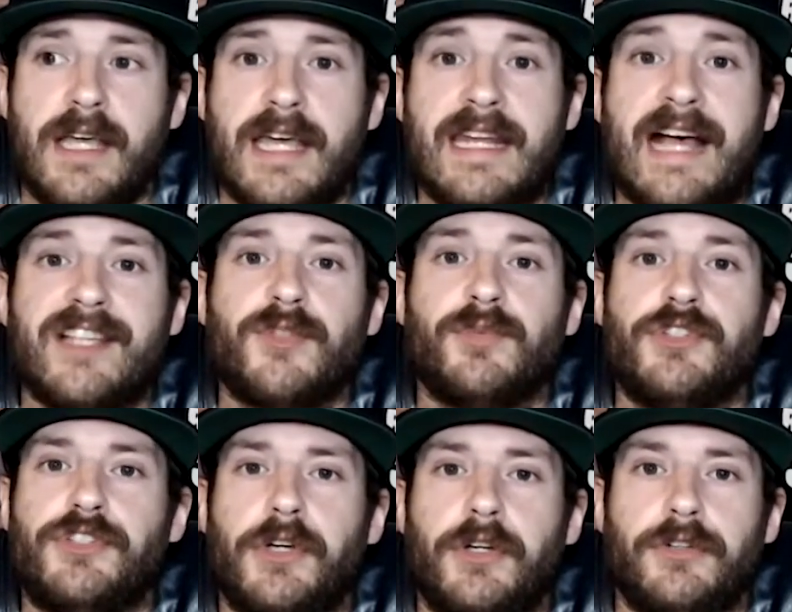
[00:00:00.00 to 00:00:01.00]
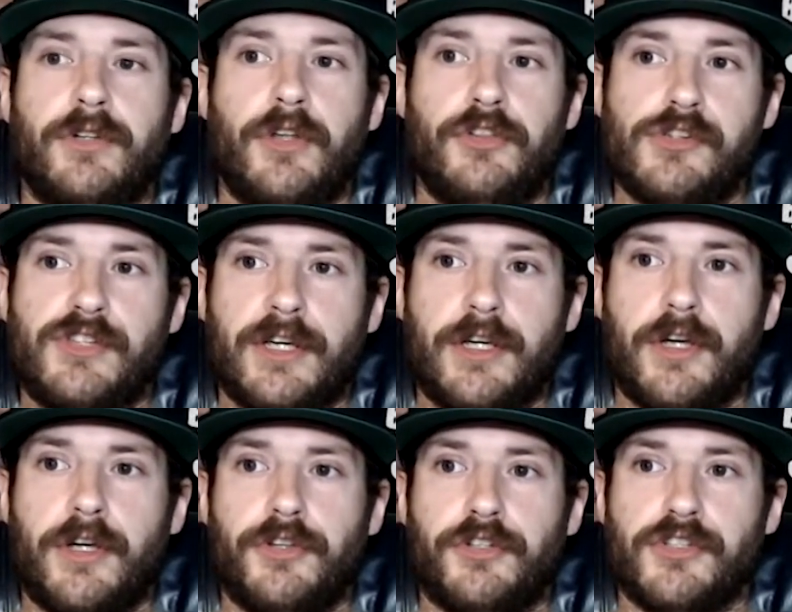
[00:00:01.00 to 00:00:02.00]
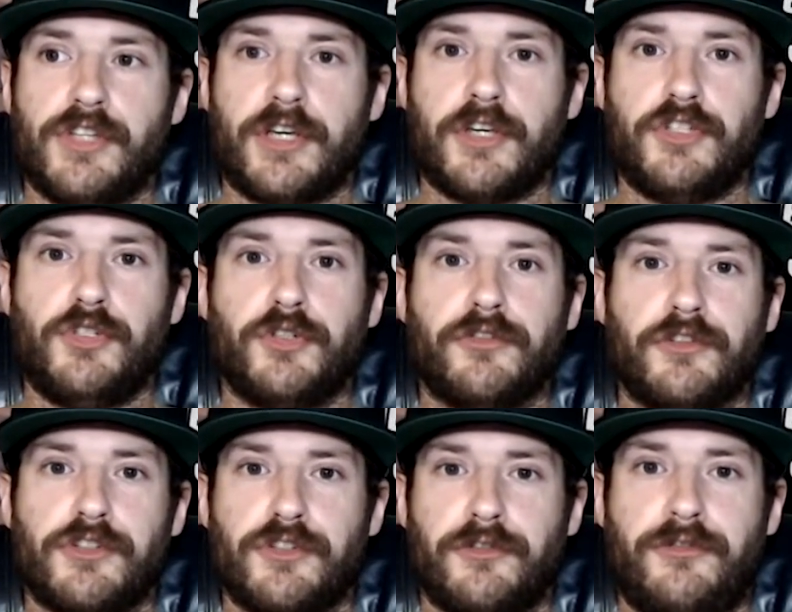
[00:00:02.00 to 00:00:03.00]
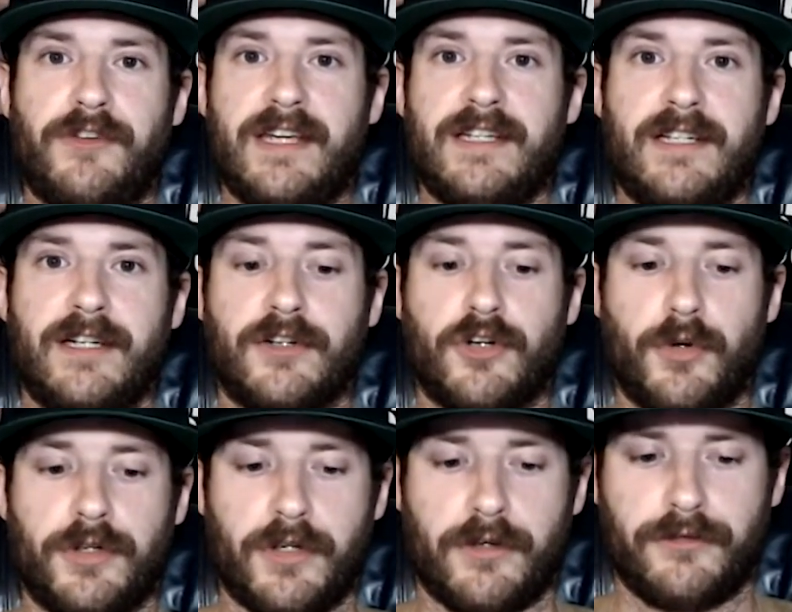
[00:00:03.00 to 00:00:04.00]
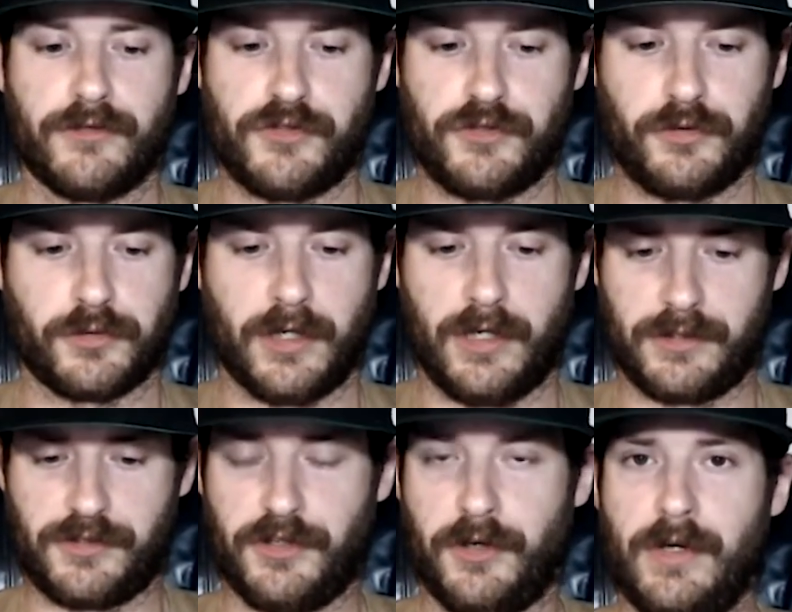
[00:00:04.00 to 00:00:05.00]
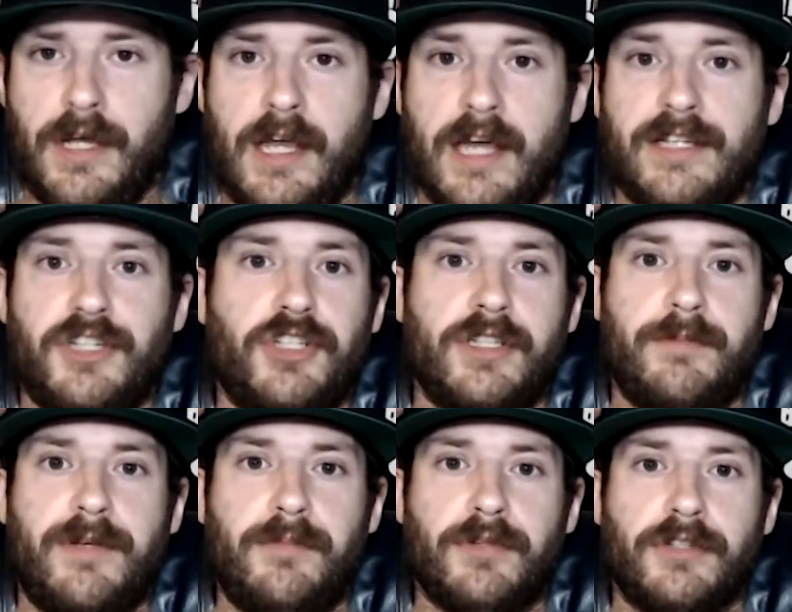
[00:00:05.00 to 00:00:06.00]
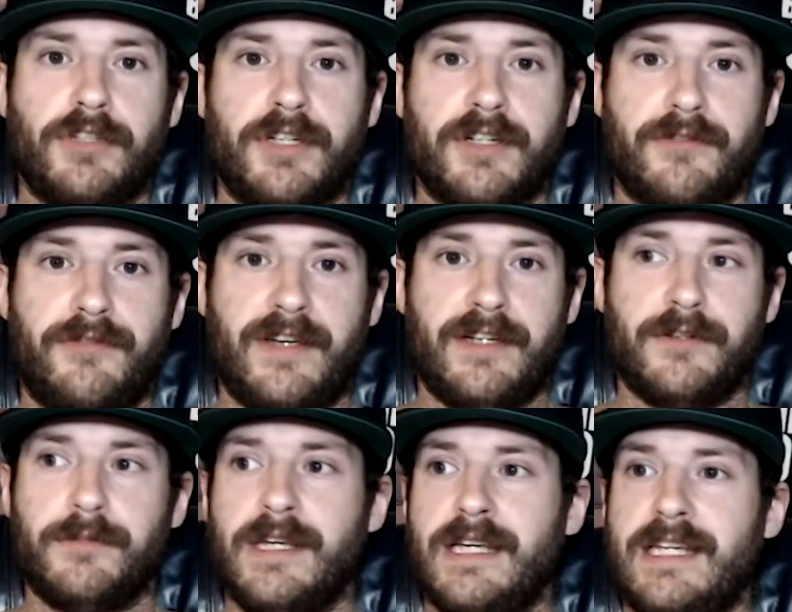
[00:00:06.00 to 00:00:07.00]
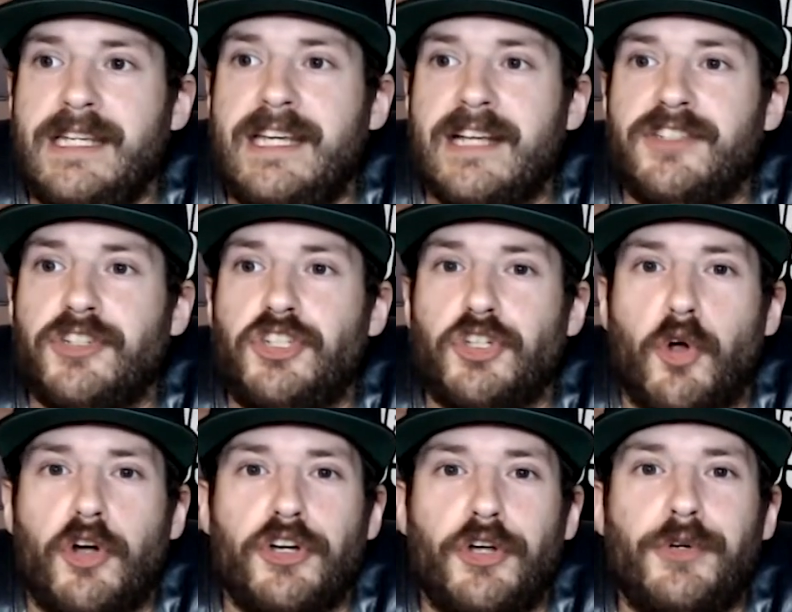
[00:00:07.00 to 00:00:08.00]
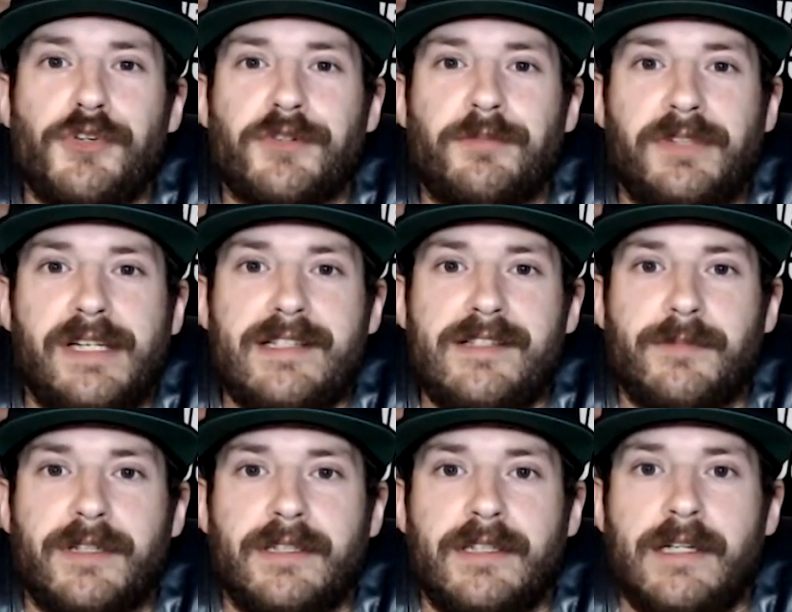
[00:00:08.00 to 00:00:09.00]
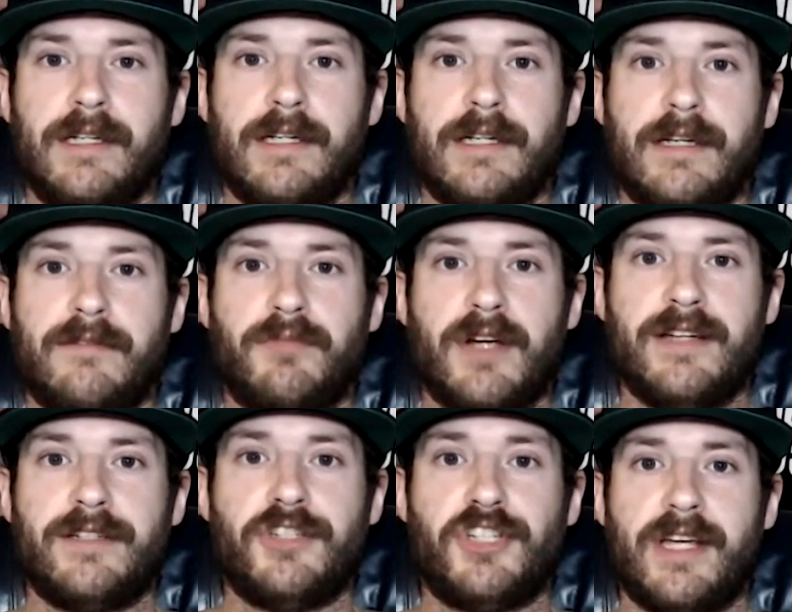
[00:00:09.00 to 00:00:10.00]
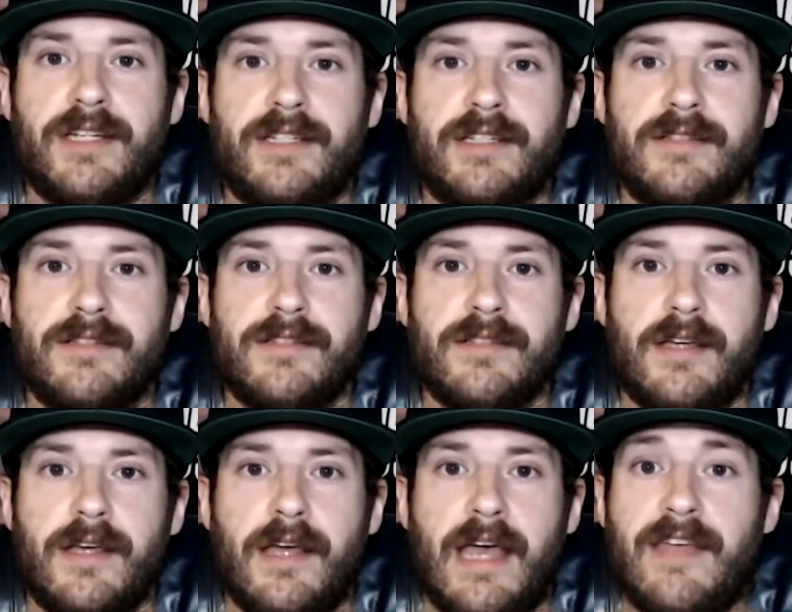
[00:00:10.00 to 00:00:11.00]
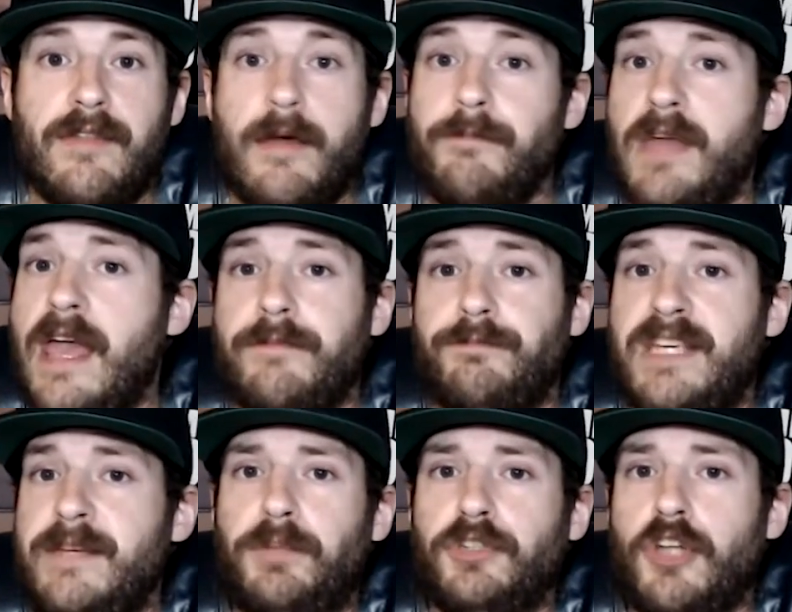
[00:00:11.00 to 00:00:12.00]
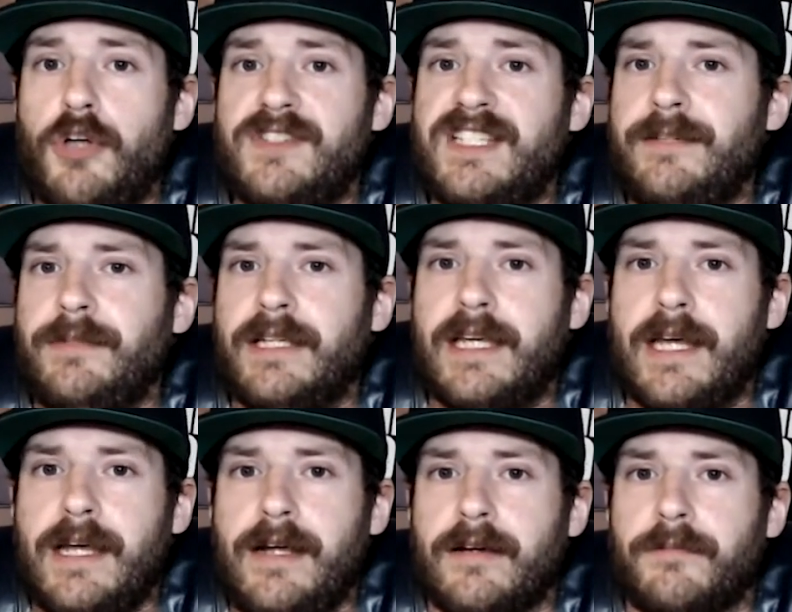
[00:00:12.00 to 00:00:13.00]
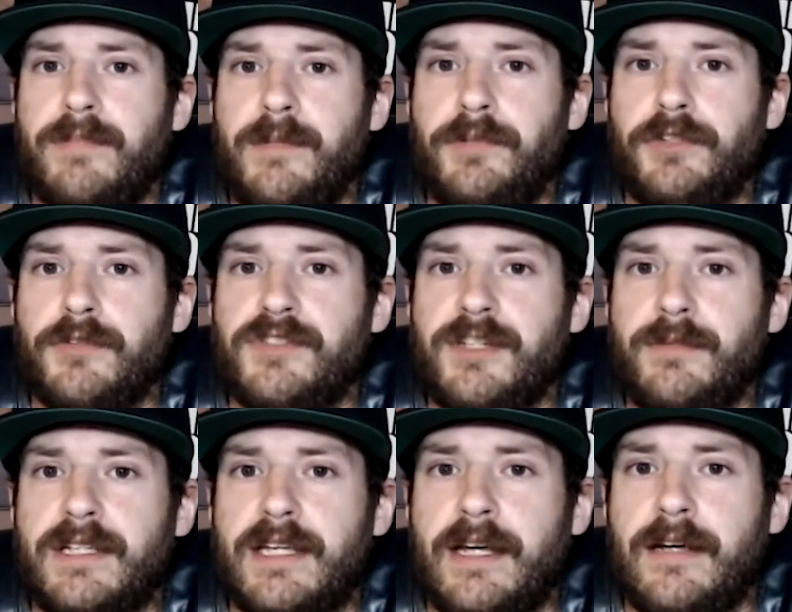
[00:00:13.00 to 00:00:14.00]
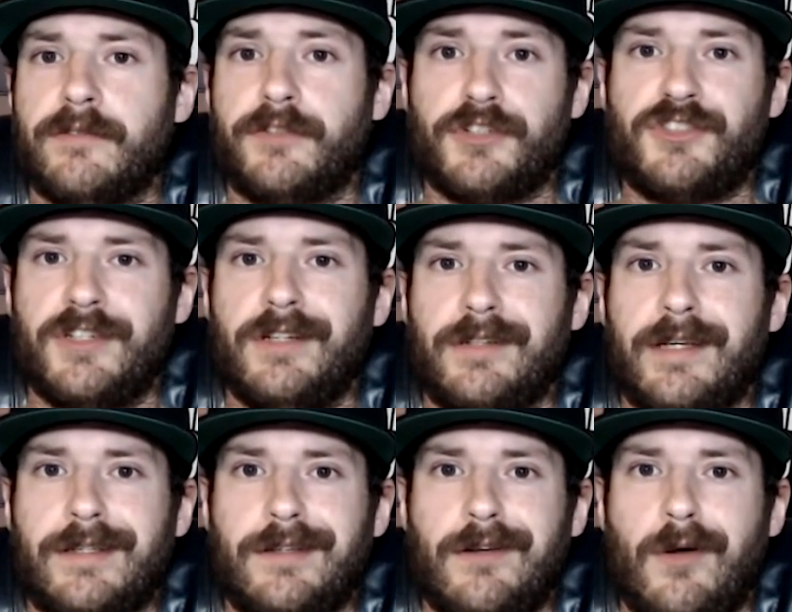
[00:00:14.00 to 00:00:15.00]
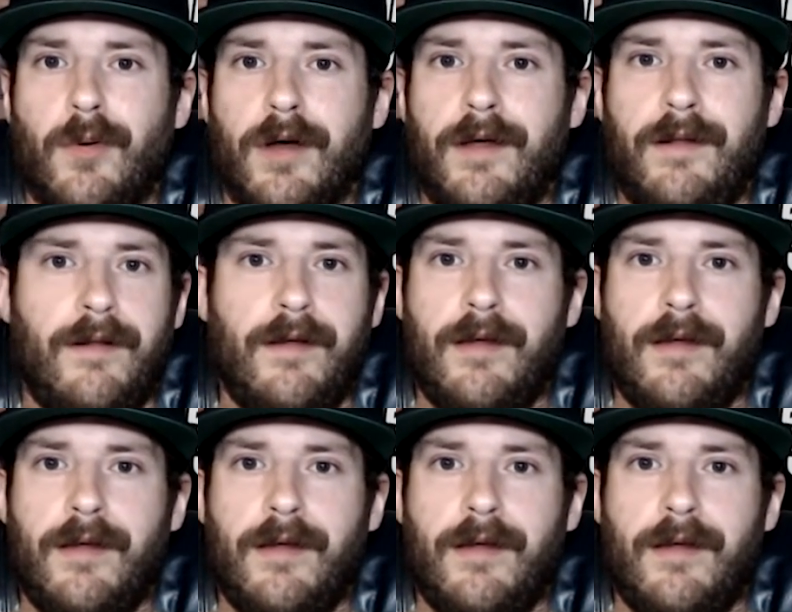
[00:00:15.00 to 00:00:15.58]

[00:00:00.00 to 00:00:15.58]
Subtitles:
And as a result, there's like a universal fade here going on for Zhurong. So initially people are looking to fade him. He gets a short notice replacement in Brandon Jenkins. And people don't seem to care. People don't seem to care. They're still like, you know what?